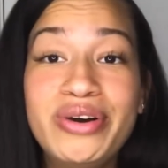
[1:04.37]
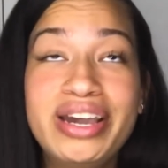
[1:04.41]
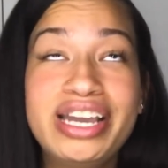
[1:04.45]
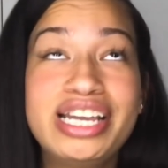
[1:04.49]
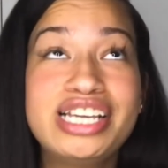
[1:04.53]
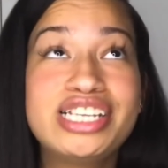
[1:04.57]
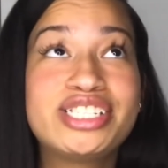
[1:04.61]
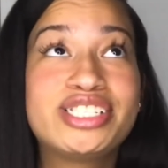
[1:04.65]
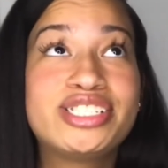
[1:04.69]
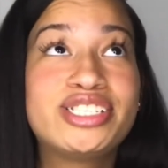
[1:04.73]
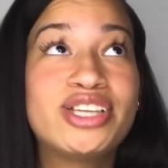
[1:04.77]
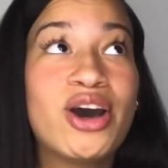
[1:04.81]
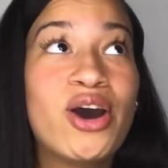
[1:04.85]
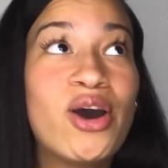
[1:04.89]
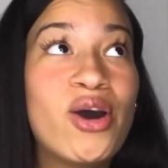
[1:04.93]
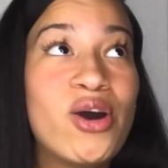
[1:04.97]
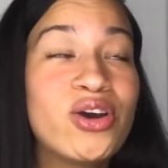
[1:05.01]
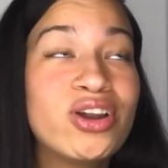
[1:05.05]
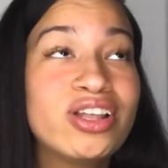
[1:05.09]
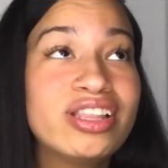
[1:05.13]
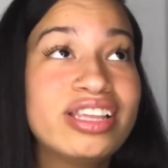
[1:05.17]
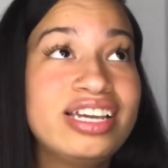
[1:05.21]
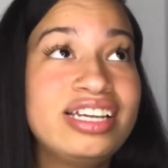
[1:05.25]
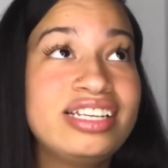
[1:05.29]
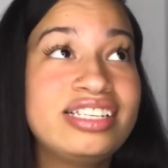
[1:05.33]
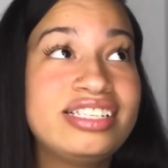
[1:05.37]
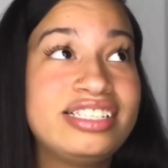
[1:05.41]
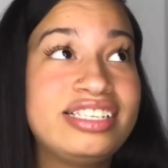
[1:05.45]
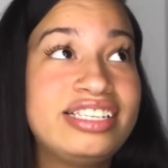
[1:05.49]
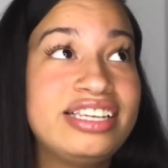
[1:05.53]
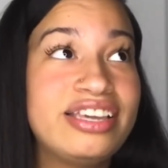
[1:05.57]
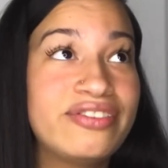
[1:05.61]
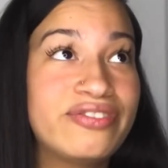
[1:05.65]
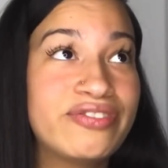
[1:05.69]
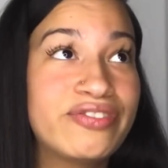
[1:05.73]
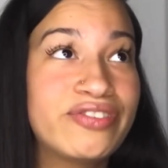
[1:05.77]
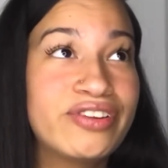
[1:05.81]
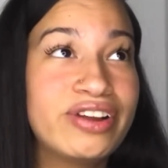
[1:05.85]
is totally
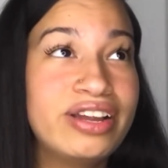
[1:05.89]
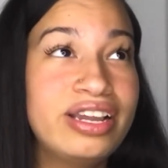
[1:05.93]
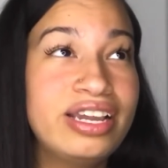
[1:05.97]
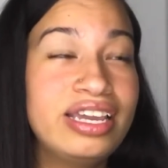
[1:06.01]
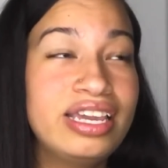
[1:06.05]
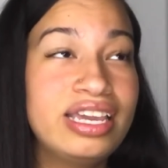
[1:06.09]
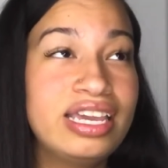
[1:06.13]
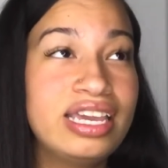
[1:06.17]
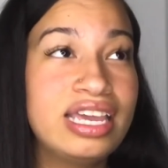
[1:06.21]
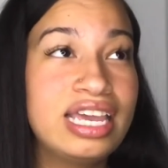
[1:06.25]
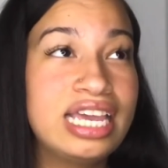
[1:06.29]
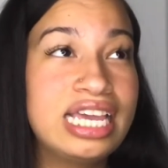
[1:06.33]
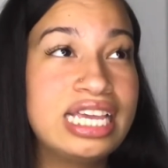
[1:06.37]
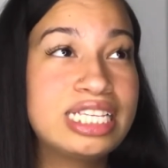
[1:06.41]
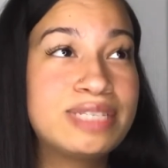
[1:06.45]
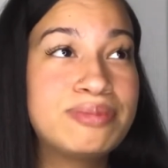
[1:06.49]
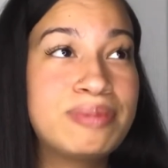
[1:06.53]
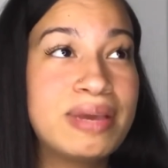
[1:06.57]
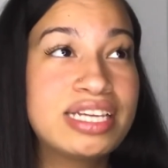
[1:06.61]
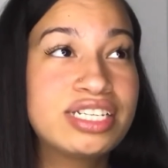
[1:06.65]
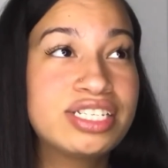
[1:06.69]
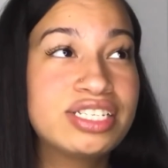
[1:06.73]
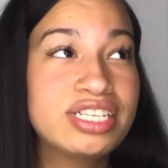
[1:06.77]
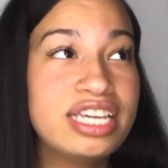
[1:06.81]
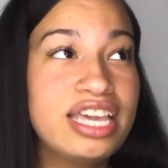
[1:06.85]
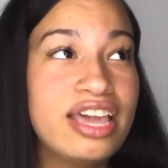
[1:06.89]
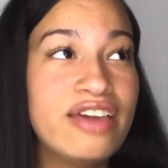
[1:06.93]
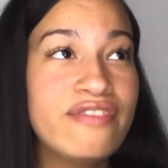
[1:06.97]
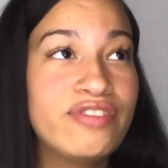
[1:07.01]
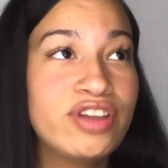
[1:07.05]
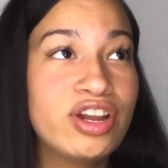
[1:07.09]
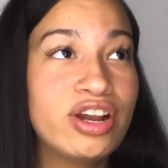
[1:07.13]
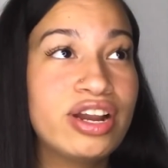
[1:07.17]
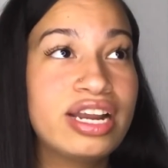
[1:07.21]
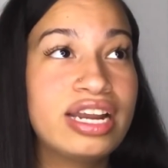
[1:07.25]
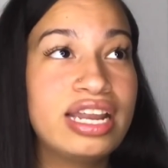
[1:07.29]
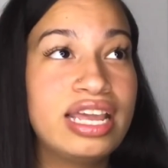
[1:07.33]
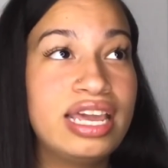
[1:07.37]
different, especially if
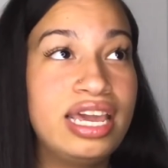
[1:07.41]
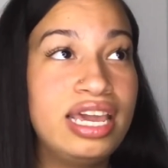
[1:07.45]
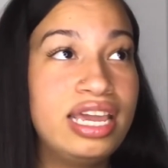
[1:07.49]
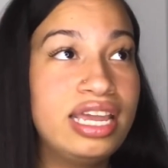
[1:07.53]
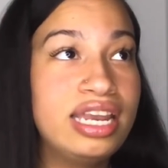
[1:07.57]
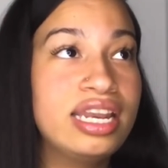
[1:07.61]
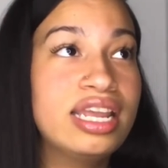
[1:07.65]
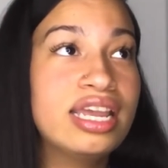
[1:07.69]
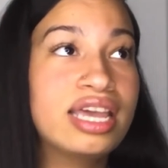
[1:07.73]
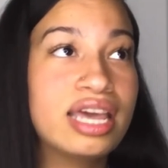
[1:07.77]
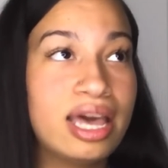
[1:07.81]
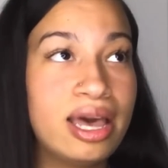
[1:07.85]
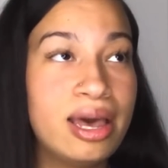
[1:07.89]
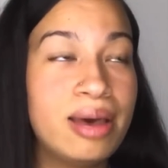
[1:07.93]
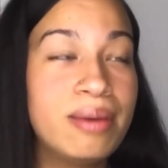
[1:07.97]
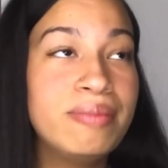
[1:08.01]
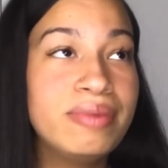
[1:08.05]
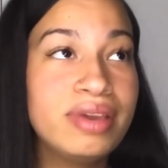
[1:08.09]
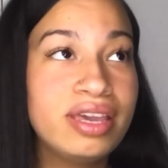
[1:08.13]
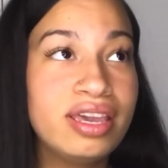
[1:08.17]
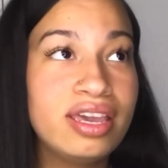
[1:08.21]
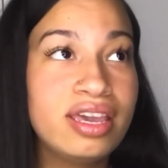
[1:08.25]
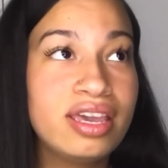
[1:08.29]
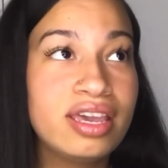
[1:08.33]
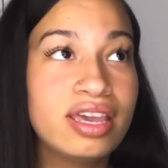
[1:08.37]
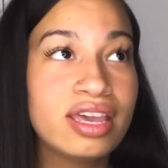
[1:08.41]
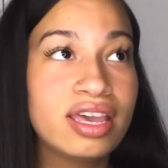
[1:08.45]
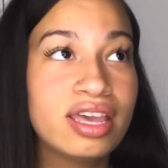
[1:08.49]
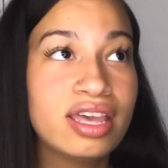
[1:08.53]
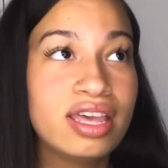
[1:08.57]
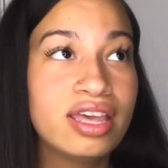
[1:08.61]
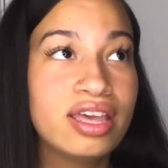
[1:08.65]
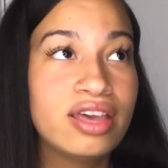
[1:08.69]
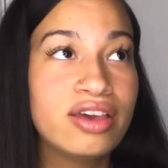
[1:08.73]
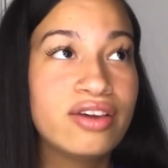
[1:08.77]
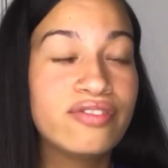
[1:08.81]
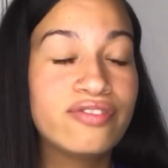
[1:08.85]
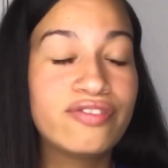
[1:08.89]
you're an incoming
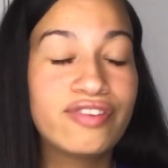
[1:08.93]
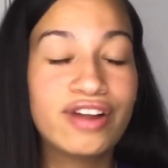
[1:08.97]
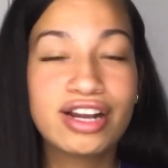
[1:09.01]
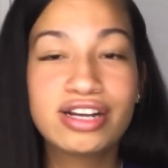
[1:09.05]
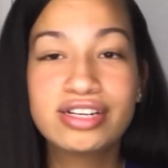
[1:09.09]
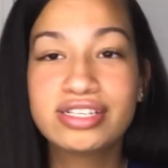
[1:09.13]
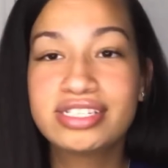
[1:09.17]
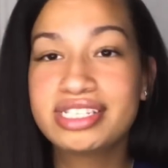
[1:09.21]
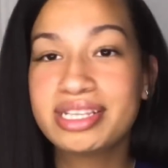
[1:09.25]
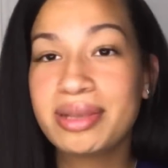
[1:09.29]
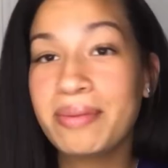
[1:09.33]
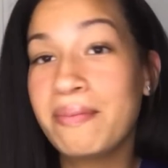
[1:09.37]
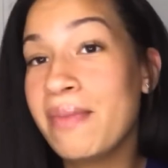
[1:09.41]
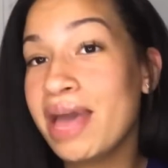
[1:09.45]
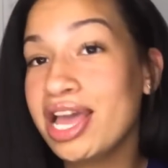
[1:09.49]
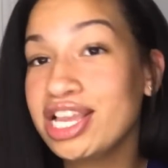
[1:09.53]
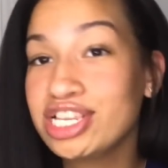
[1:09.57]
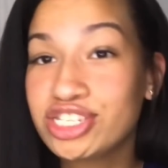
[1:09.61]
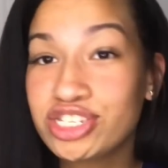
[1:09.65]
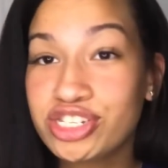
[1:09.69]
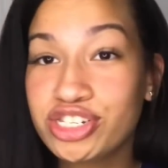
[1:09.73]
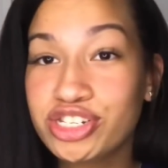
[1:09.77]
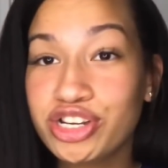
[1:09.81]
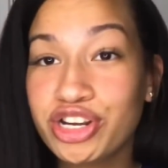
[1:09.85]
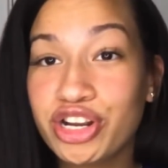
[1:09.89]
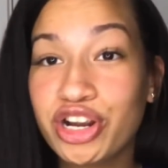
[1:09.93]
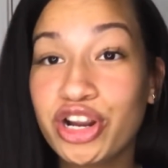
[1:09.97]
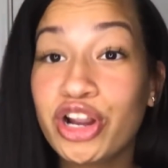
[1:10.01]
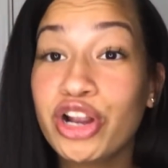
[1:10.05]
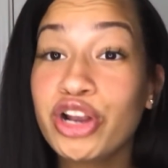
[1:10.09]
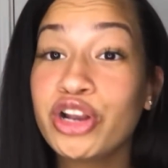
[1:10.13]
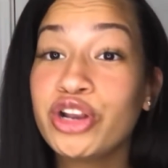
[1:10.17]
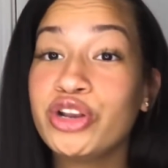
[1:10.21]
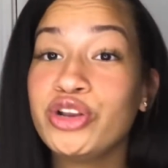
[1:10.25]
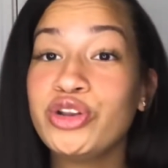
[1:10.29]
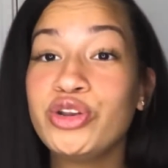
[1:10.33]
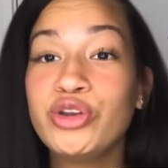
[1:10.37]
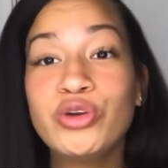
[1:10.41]
first
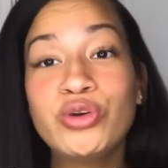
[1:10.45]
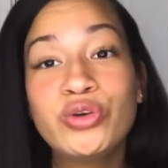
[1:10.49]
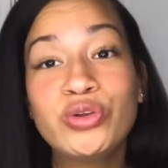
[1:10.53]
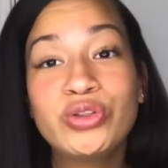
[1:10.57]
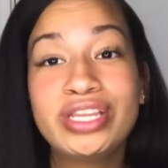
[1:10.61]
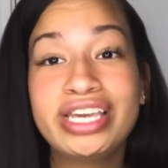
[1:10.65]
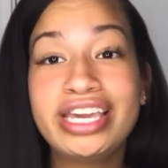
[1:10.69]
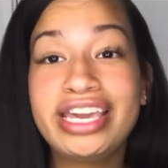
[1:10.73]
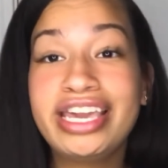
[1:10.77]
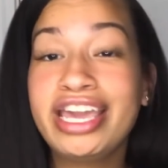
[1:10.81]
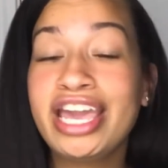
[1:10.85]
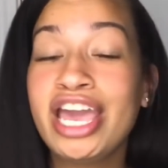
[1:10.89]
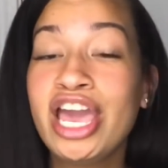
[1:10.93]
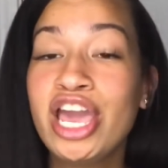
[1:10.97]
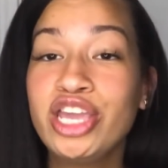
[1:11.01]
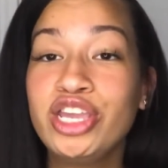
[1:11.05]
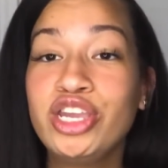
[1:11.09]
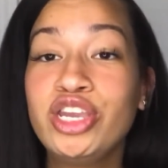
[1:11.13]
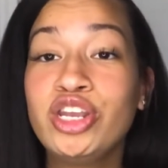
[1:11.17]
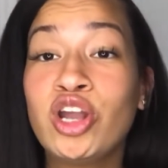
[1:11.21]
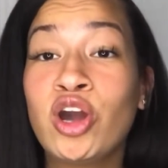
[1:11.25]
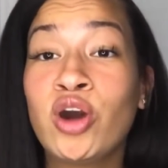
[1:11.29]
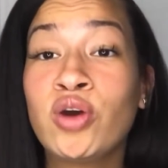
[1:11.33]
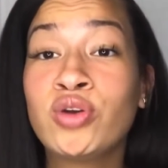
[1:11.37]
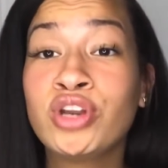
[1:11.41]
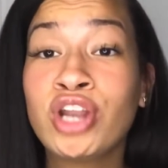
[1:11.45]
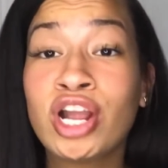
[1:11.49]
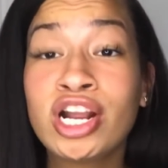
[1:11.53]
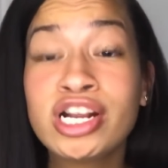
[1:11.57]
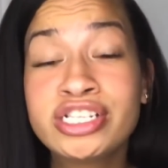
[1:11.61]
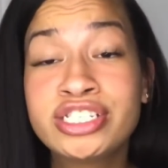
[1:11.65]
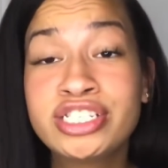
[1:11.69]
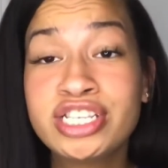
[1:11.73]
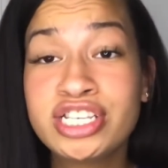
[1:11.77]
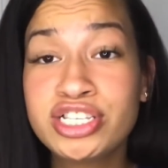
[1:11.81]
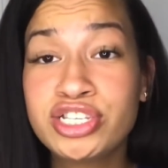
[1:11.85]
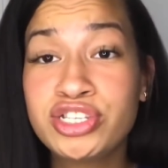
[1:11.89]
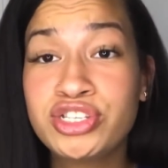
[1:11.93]
semester, newly,
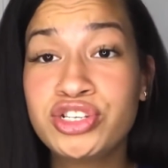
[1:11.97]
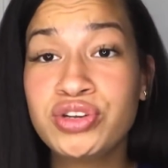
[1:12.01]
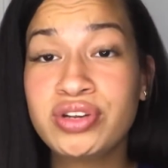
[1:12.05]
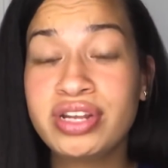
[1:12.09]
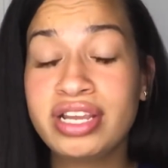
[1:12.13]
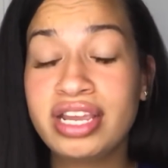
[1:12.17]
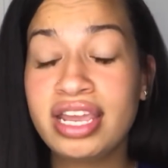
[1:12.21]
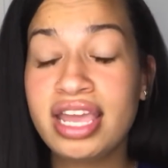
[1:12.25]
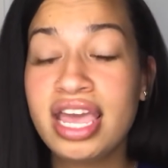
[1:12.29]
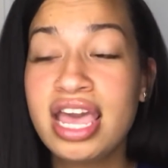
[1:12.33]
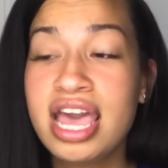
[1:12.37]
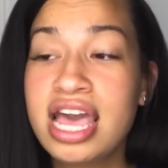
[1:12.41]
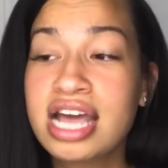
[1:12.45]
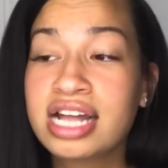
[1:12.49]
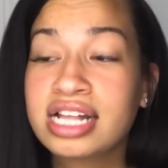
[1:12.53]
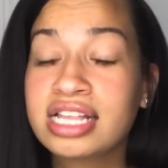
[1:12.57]
nursing student.